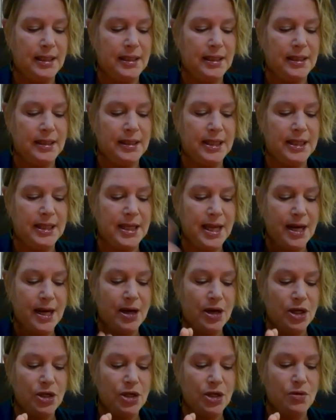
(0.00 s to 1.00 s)

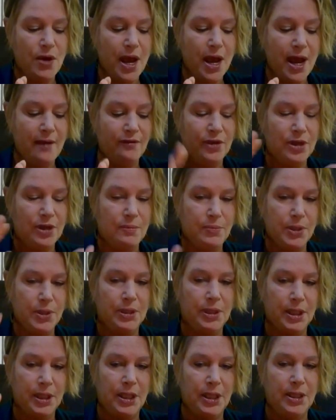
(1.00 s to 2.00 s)
there you have the
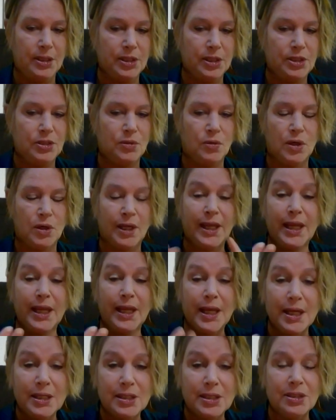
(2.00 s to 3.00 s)
ability to store
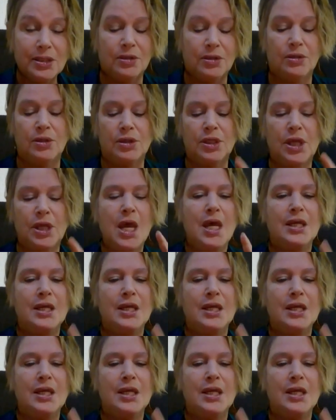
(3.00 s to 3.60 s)
canisters,